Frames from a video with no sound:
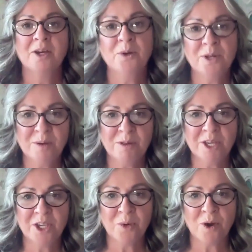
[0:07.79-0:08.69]
Who do you
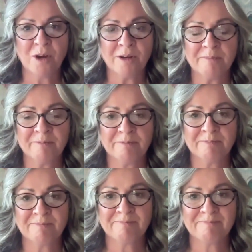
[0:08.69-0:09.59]
think you are?
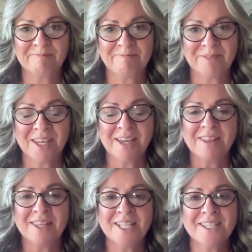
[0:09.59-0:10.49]

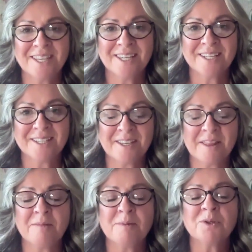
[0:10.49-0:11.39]
This is
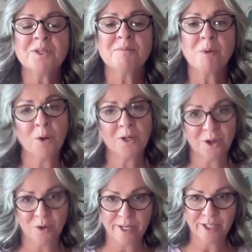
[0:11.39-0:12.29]
the most
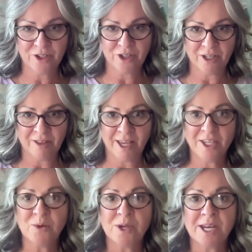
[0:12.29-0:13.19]
important question that
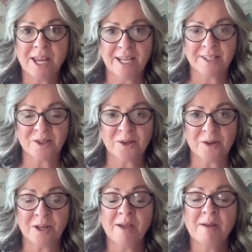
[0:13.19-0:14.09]
you can
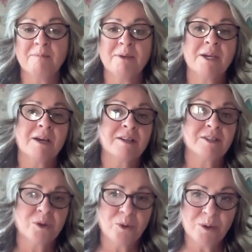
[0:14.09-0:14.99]
answer,
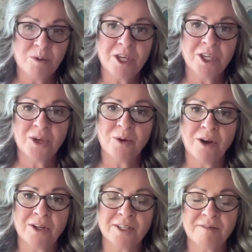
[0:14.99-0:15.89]
because who you think you
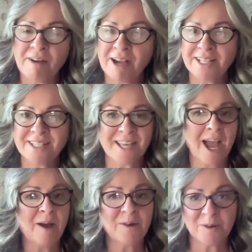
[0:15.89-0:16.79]
are defines
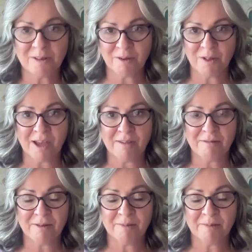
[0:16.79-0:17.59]
how you live your life.